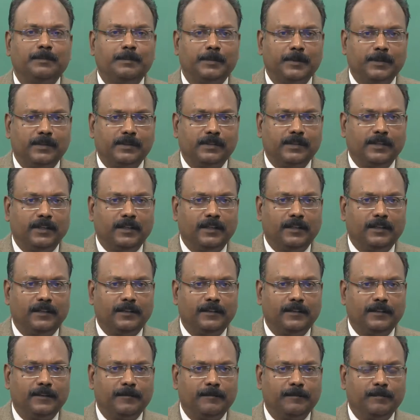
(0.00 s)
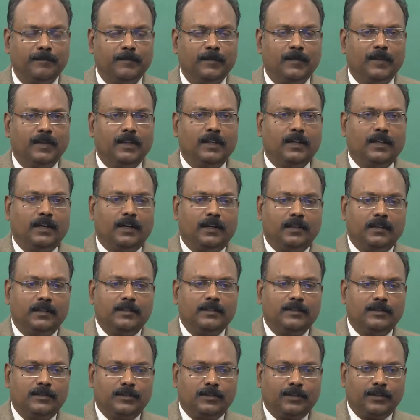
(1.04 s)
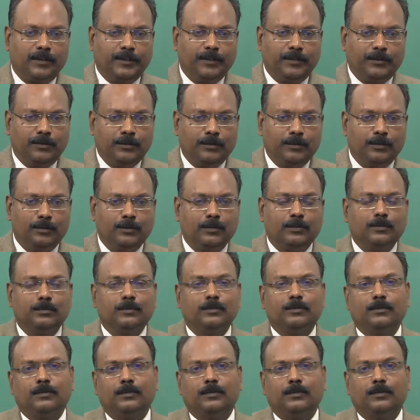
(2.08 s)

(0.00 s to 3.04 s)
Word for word: personality and then try to